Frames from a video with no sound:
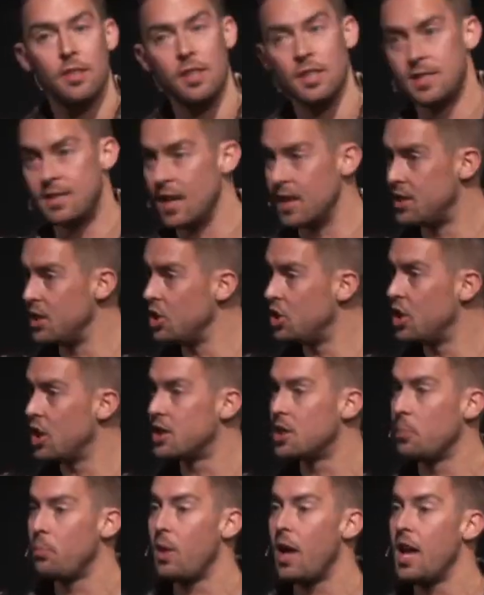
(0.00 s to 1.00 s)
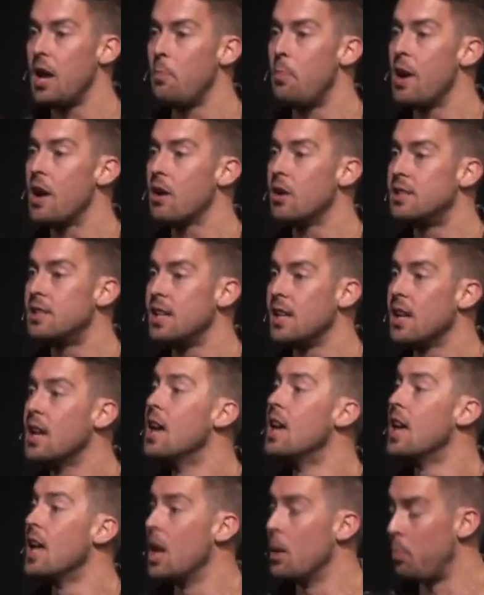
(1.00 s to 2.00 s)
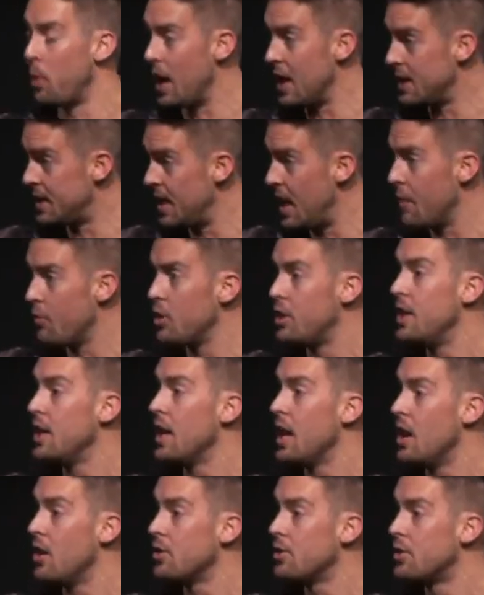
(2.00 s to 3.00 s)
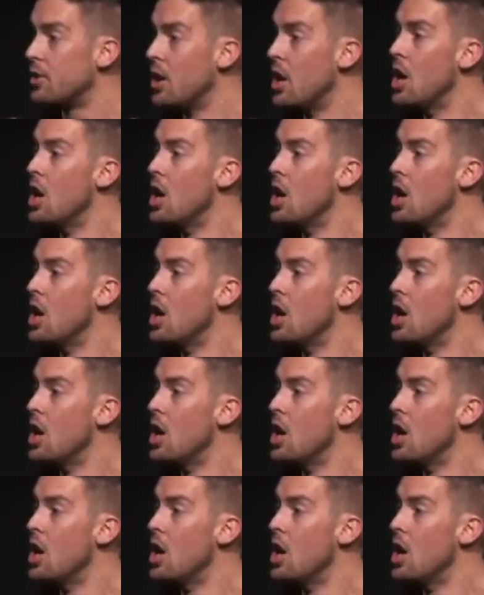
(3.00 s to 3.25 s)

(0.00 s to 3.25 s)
This doesn't just apply to parenting, it applies to everything else.